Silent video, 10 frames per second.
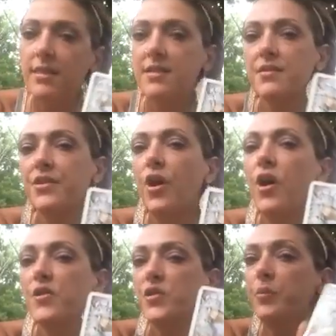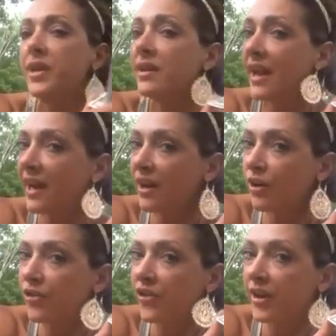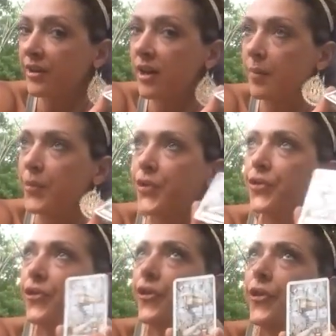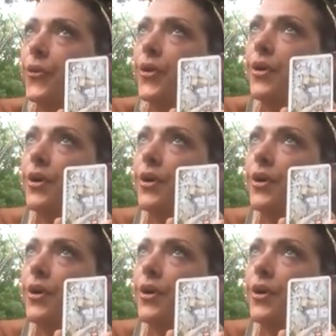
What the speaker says: This could also be an air sign couple. So,